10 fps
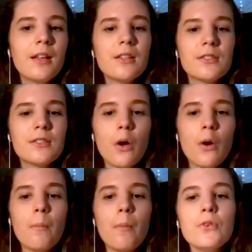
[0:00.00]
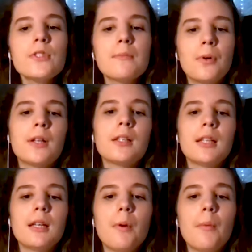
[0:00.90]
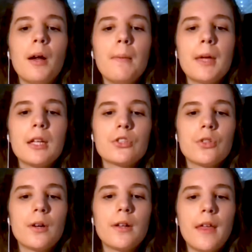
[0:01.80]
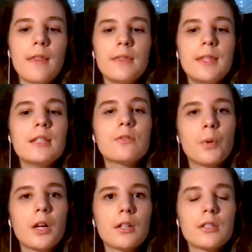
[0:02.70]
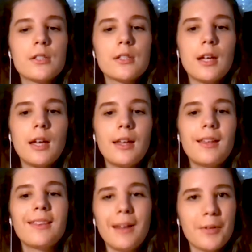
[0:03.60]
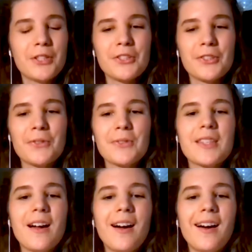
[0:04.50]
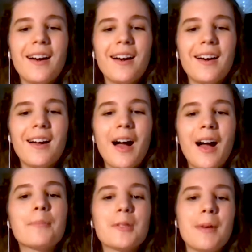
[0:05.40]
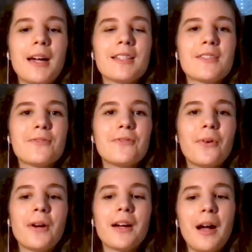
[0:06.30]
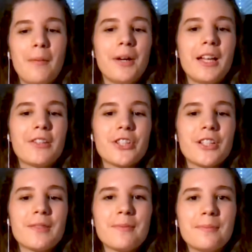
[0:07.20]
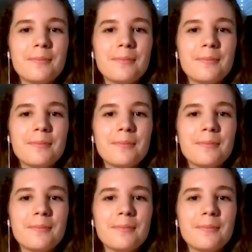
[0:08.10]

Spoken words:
So most importantly, we want to make sure that these words that we choose are optimized for comprehension.